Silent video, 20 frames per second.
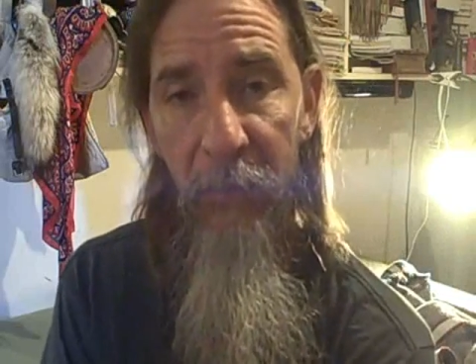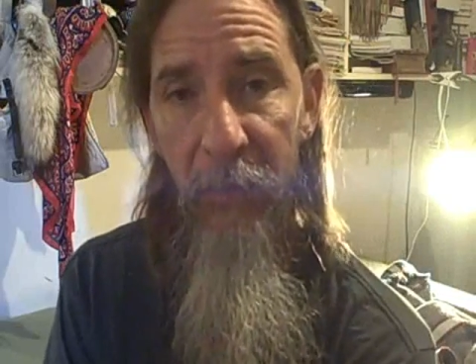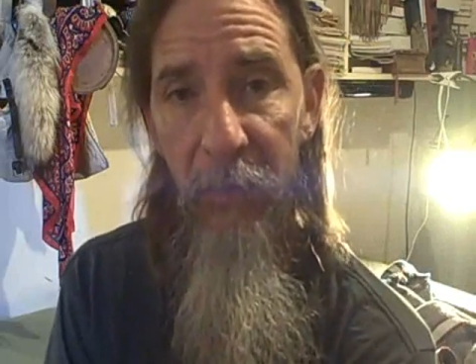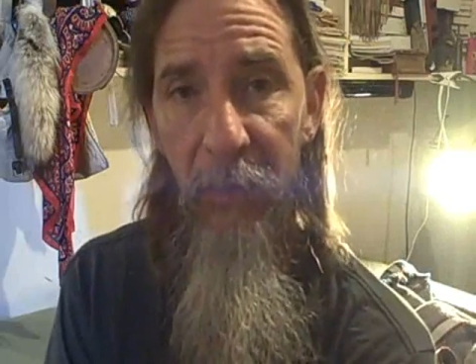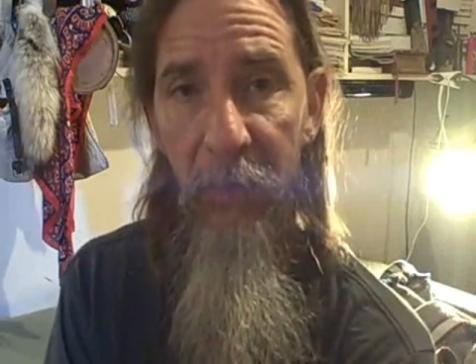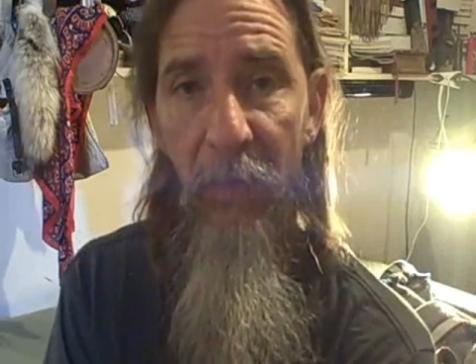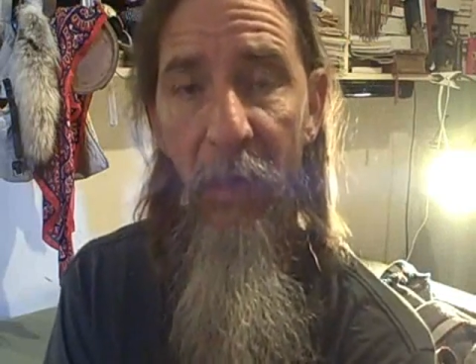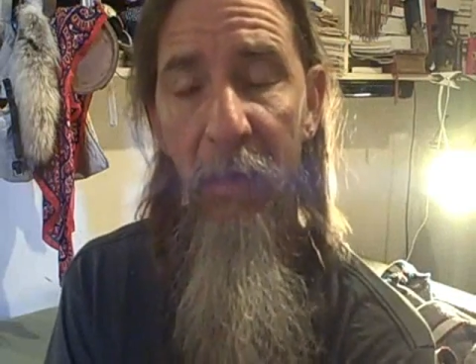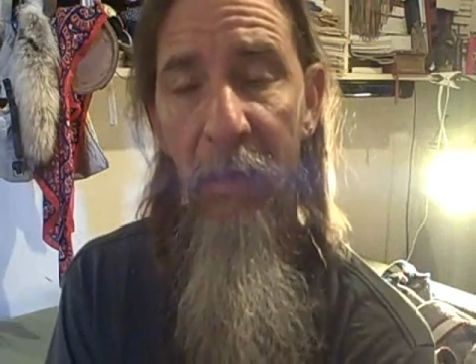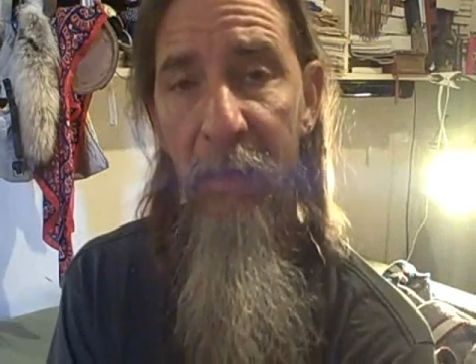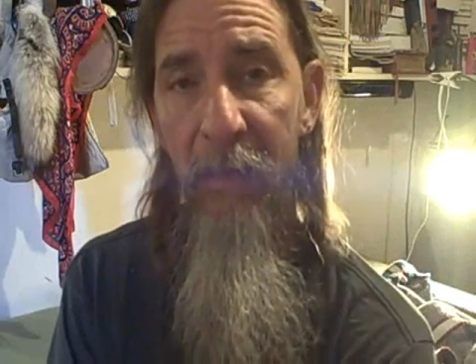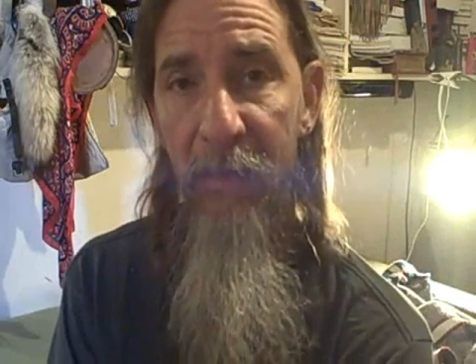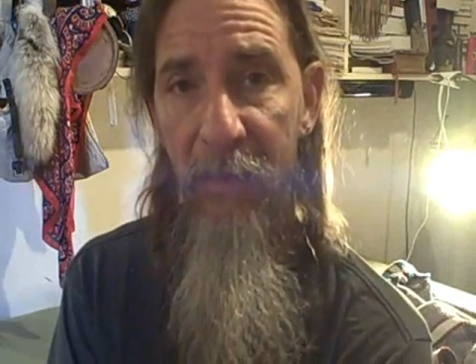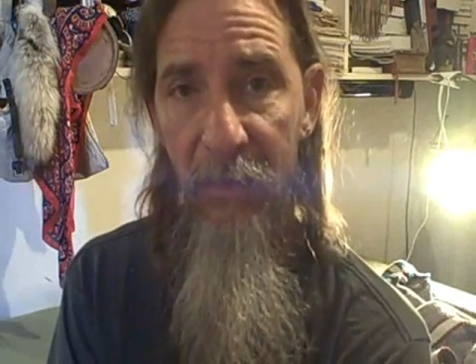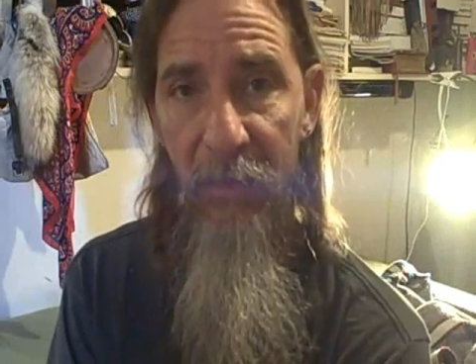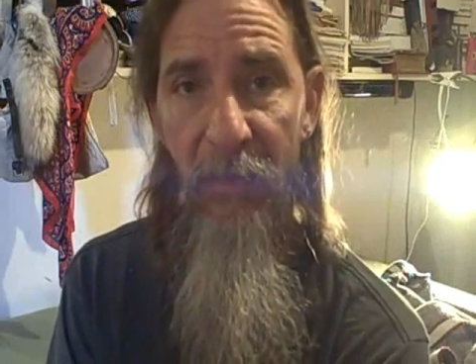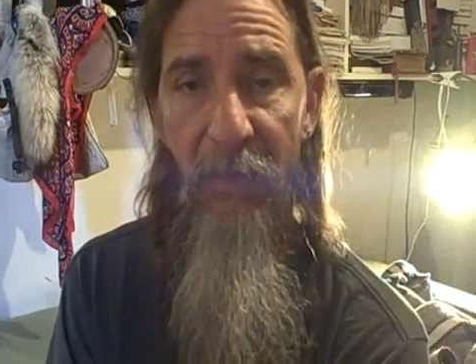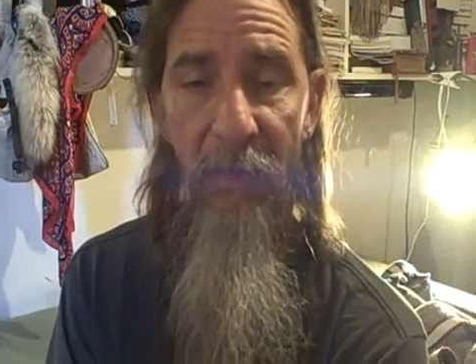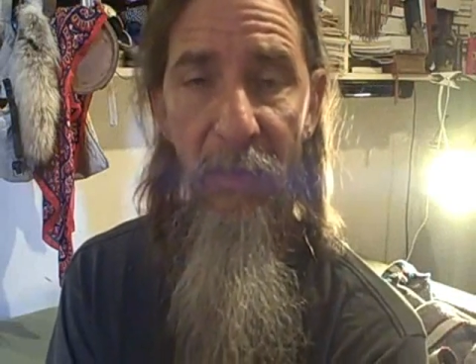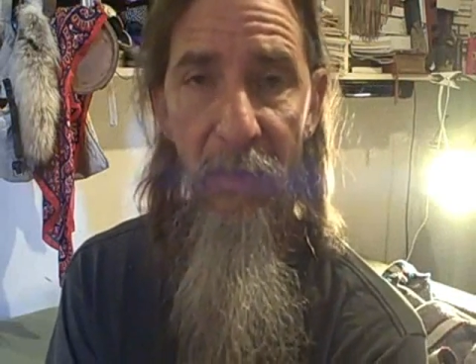the non
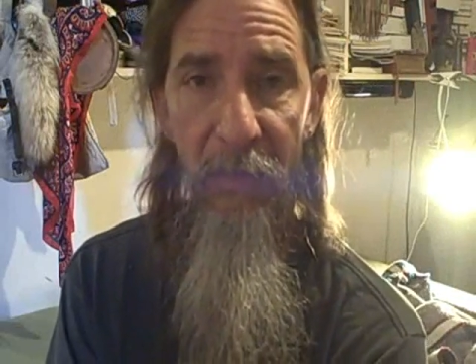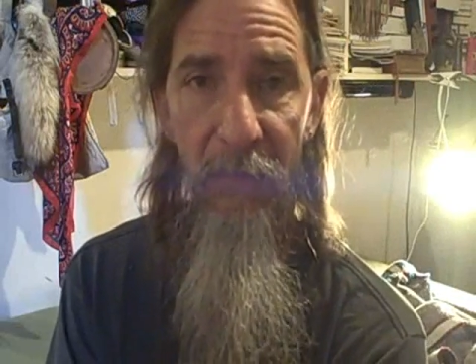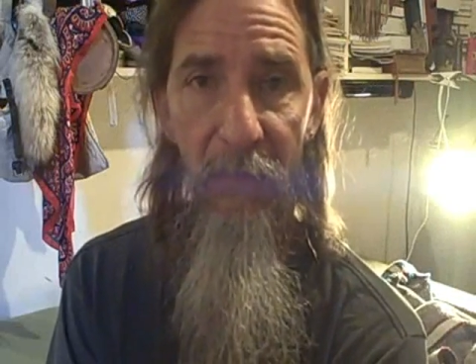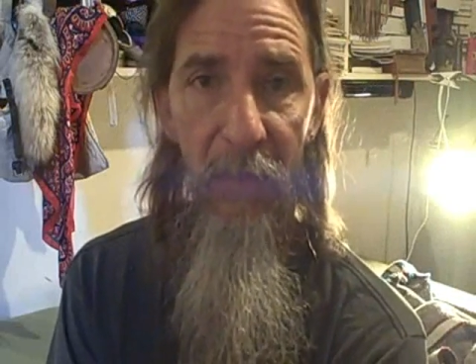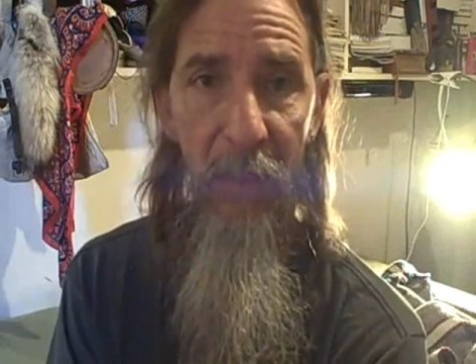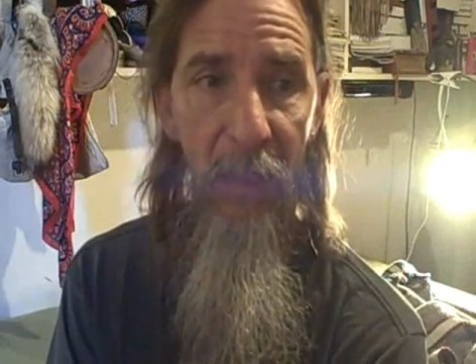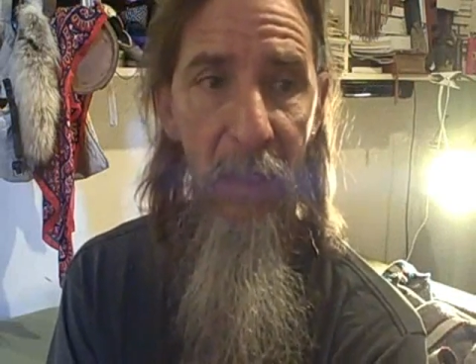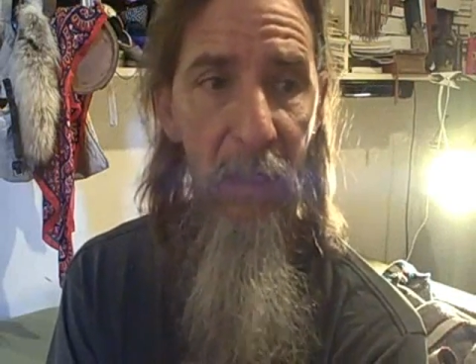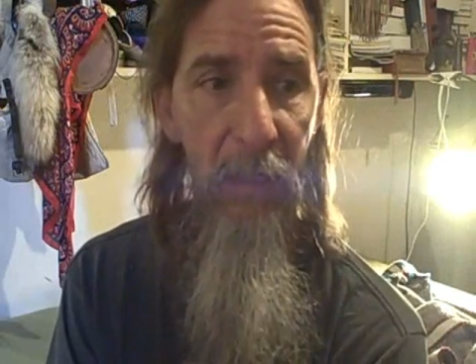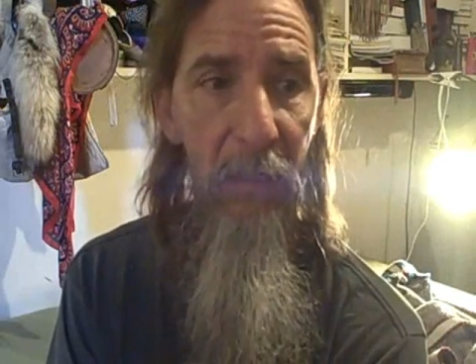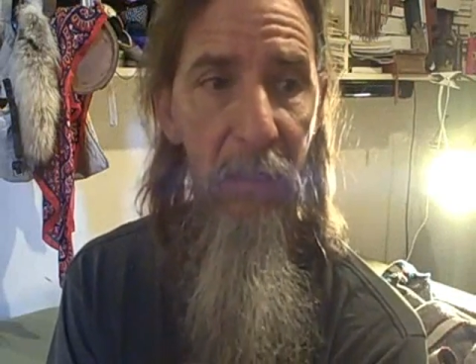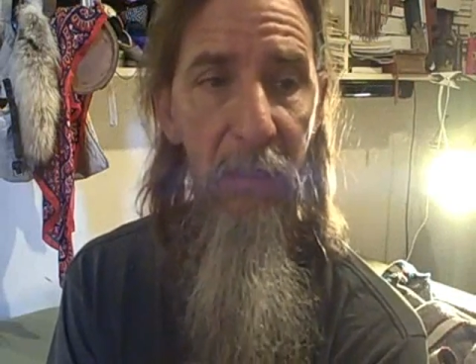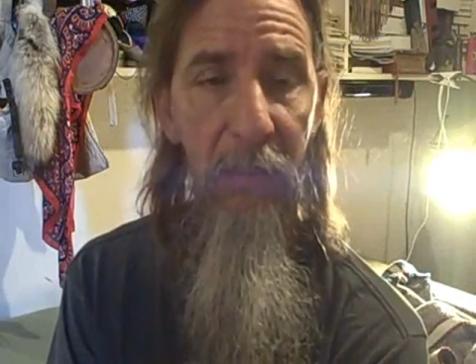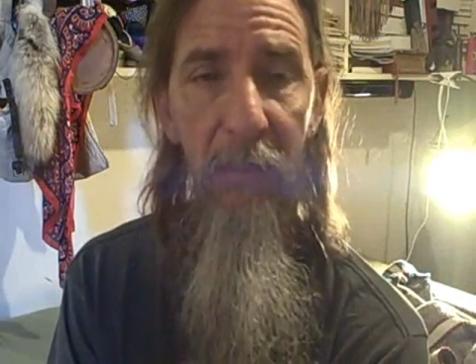existence of God.